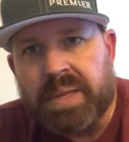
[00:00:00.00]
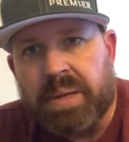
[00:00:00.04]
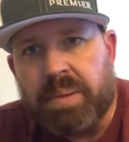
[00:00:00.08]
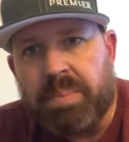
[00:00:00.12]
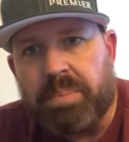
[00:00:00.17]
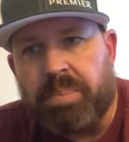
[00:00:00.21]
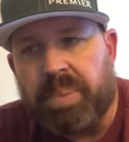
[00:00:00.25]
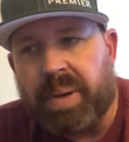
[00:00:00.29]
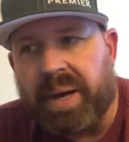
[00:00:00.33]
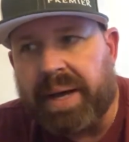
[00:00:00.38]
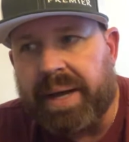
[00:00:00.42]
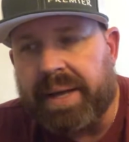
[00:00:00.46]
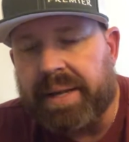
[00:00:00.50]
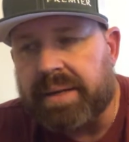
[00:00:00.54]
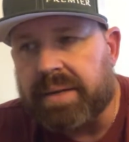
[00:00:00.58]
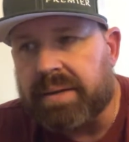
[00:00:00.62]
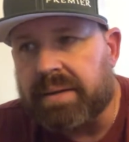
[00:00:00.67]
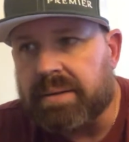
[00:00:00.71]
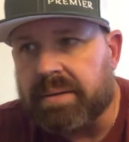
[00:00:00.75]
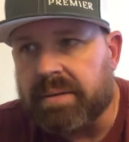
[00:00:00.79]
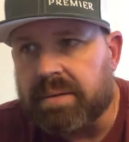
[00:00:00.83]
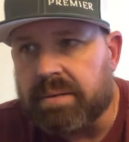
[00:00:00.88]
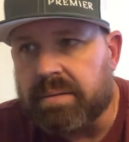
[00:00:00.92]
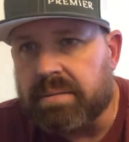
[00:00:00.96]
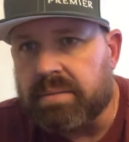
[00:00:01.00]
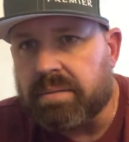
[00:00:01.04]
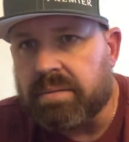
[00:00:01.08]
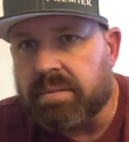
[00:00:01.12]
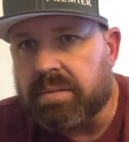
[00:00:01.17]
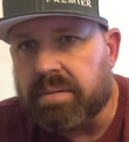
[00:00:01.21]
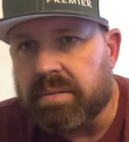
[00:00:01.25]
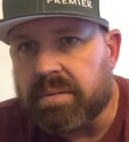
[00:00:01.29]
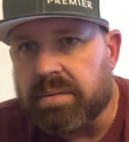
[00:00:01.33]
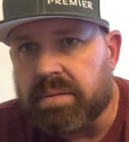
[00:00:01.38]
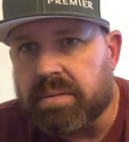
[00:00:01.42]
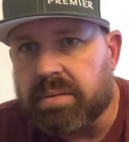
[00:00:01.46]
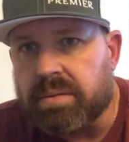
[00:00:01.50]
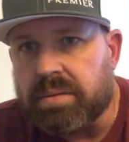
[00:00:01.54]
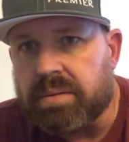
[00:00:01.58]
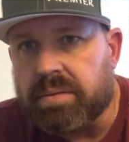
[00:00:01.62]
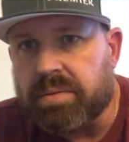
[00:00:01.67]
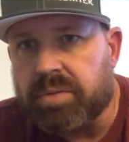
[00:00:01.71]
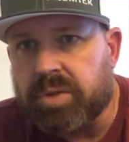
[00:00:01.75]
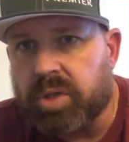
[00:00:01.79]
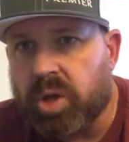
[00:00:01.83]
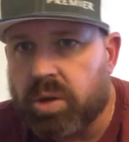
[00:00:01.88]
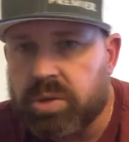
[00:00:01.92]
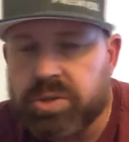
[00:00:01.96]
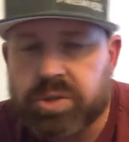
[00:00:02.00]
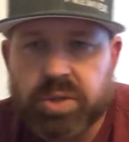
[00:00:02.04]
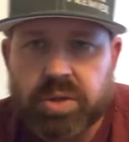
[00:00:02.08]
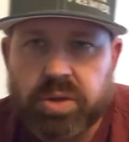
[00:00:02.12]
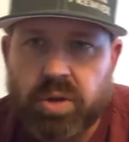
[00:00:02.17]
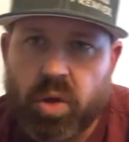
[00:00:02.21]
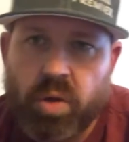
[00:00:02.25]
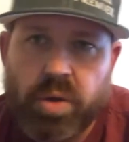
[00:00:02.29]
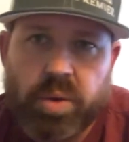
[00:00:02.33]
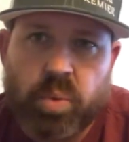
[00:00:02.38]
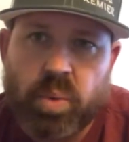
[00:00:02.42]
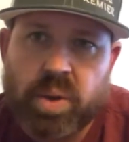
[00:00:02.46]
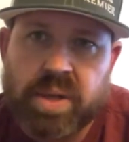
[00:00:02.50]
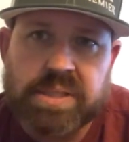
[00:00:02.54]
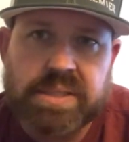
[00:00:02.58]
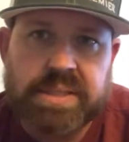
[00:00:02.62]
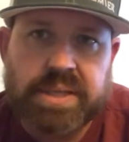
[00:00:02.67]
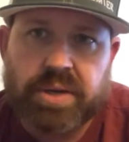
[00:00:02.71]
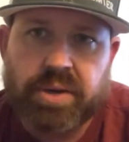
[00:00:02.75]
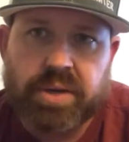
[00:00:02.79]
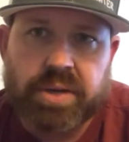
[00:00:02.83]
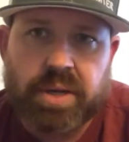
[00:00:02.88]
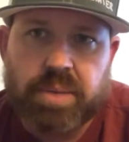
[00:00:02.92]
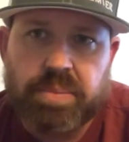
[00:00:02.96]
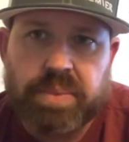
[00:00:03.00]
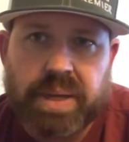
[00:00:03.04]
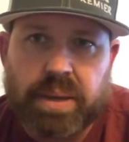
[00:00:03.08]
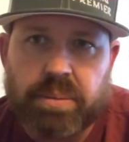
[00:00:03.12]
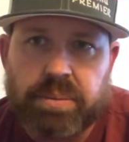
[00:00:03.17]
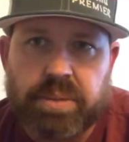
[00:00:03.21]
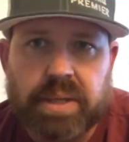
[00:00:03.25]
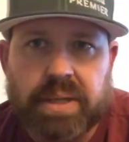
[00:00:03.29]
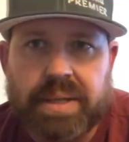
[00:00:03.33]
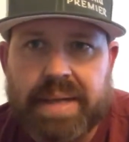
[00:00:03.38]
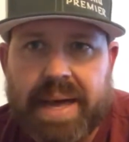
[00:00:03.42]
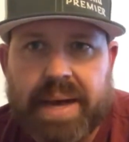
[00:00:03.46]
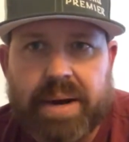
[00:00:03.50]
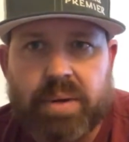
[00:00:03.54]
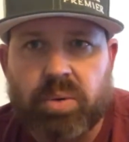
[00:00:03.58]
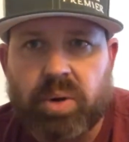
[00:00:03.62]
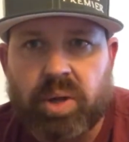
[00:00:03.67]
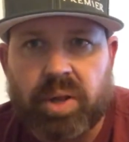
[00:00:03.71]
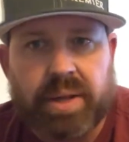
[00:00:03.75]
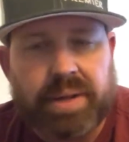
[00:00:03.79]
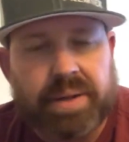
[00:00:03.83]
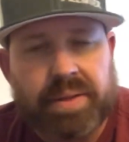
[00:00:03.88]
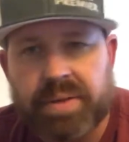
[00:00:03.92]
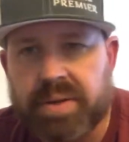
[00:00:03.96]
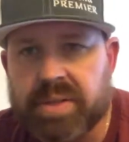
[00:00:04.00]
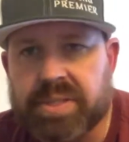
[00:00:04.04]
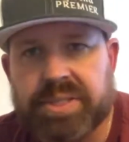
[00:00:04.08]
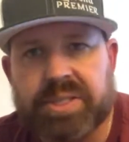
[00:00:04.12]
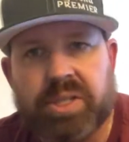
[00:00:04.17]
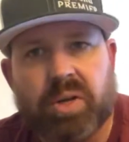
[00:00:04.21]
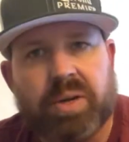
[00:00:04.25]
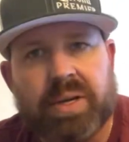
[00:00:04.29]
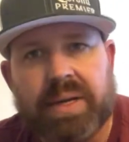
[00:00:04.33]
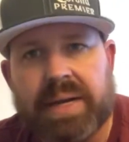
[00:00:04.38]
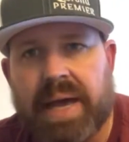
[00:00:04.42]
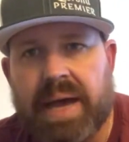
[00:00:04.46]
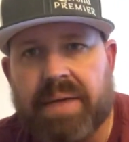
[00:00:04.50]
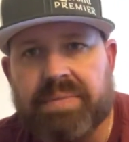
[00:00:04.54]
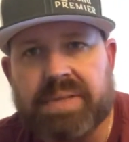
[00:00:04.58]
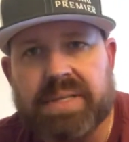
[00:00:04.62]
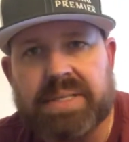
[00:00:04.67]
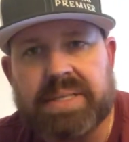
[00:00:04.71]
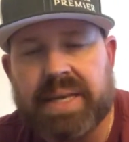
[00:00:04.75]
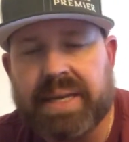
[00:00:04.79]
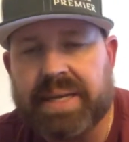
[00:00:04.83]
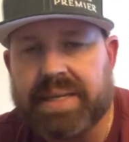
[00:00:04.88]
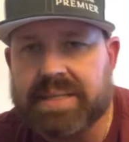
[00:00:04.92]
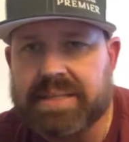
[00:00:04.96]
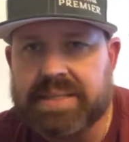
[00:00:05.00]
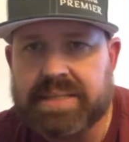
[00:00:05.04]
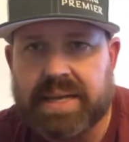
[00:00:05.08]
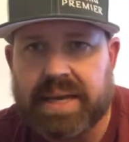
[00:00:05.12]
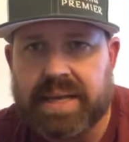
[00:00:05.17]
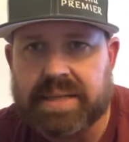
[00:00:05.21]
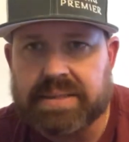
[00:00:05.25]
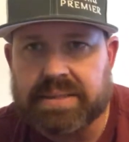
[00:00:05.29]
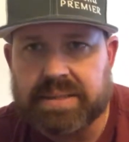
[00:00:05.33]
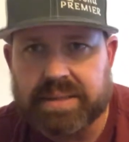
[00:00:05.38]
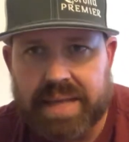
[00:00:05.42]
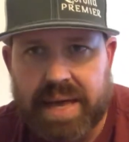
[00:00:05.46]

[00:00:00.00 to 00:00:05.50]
But those are the only ones that are going to be able to lateral in. And they're still going to have to take a test, Still